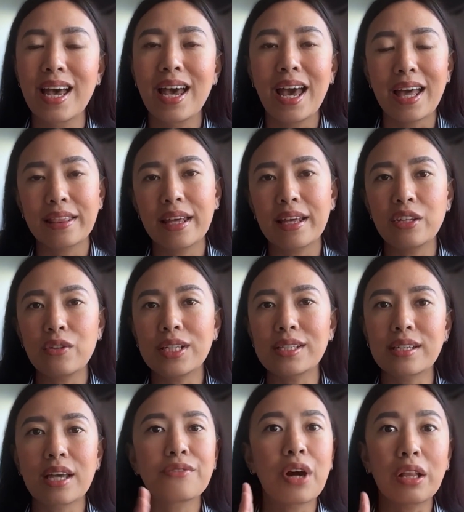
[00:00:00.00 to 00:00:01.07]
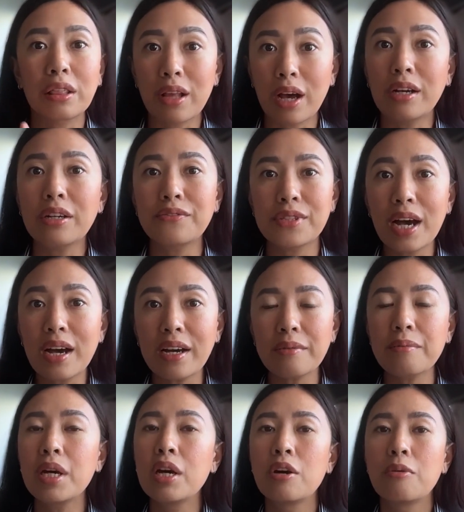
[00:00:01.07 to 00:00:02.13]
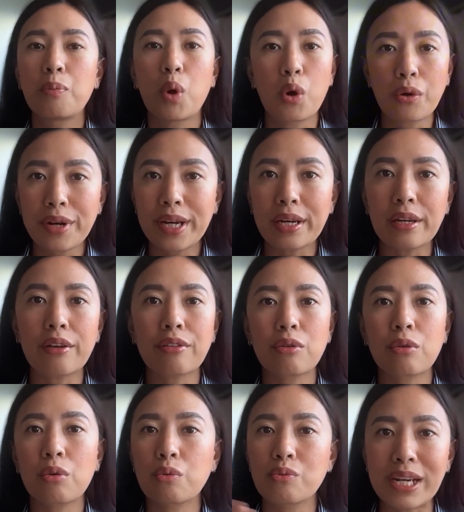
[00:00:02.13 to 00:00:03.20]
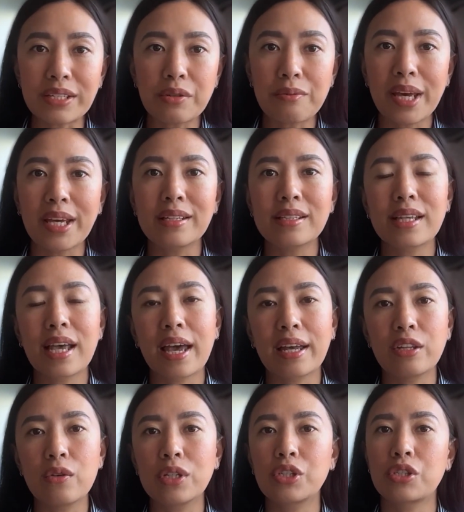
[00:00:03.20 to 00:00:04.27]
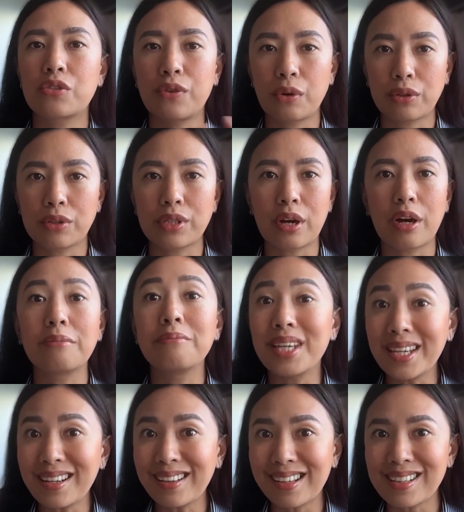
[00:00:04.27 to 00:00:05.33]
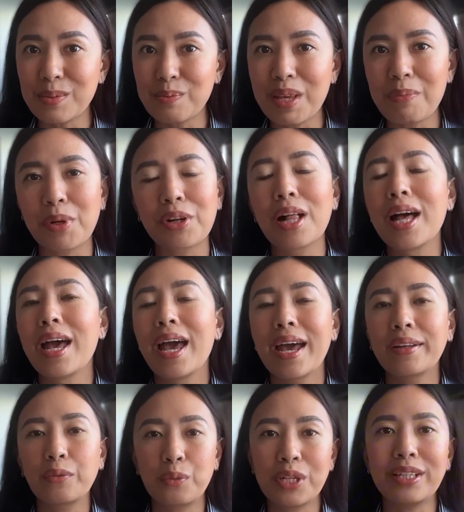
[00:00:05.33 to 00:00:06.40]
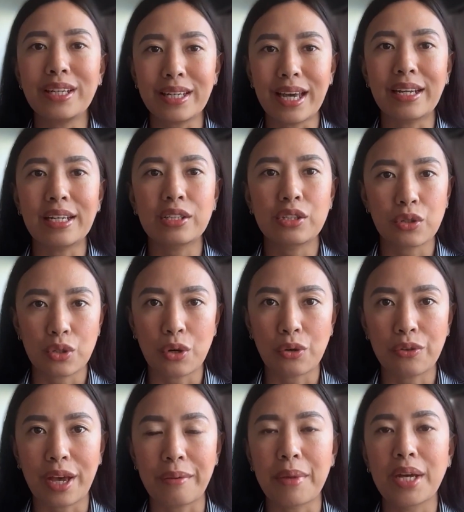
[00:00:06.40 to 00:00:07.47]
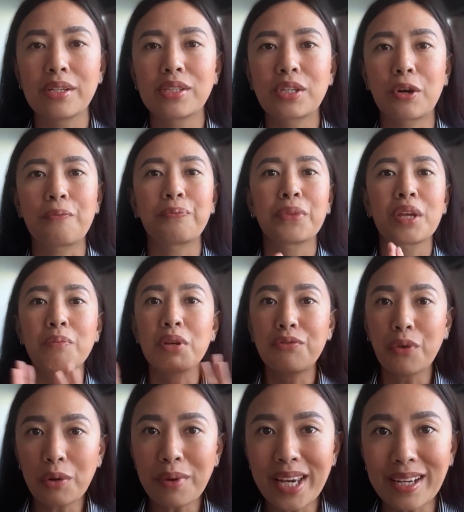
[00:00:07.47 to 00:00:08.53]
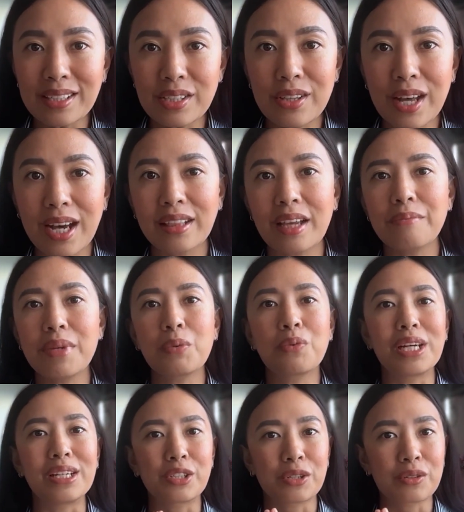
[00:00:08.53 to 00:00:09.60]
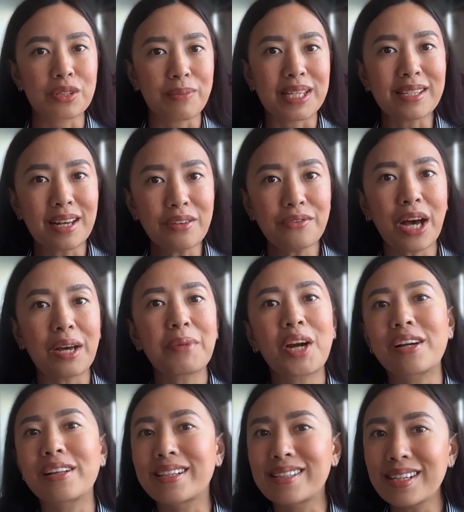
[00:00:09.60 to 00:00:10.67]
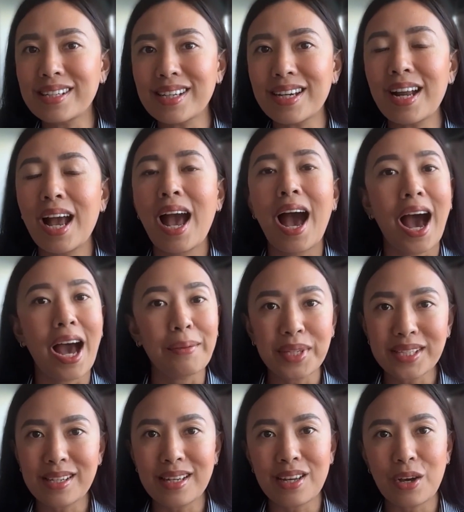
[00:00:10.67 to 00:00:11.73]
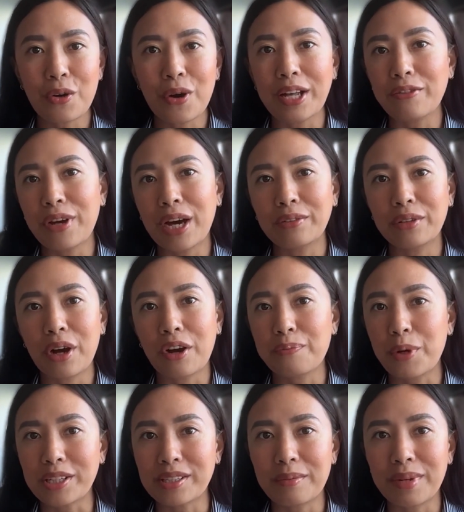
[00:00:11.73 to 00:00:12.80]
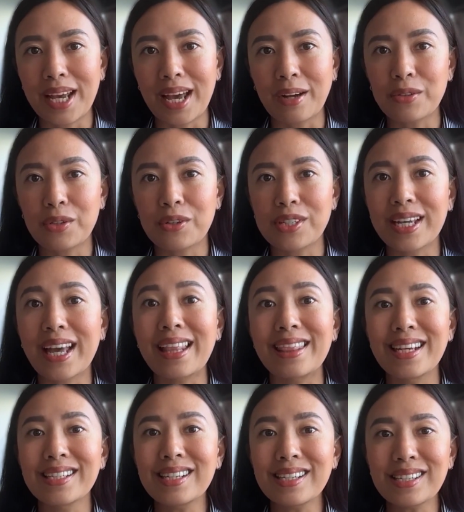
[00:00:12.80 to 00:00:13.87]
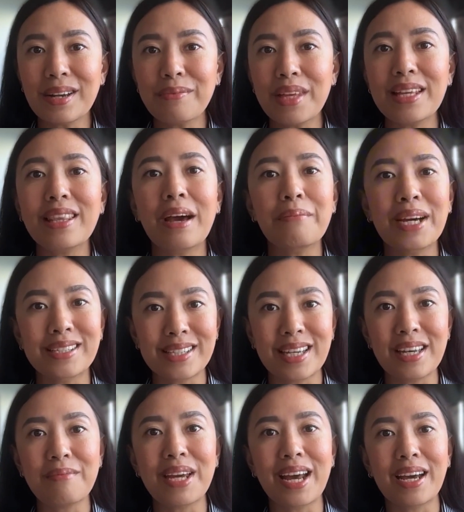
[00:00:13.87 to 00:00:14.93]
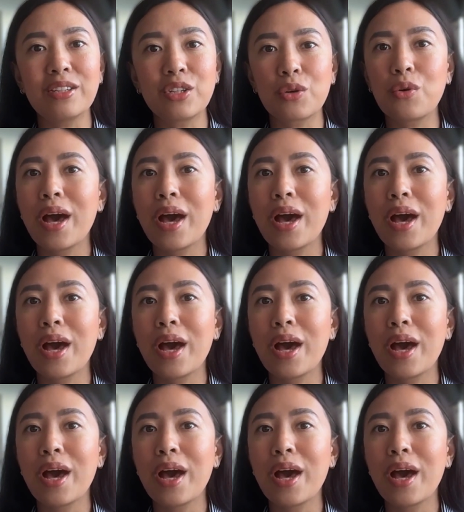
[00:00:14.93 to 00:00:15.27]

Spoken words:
and then you can save a lot of time pouring through resumes, and you can just focus on meeting these people and really getting to know them. So before we get into that, let me reintroduce myself. I'm Carla Singson. I'm the CEO and founder of Proximity Outsourcing, and this is something that my team and I do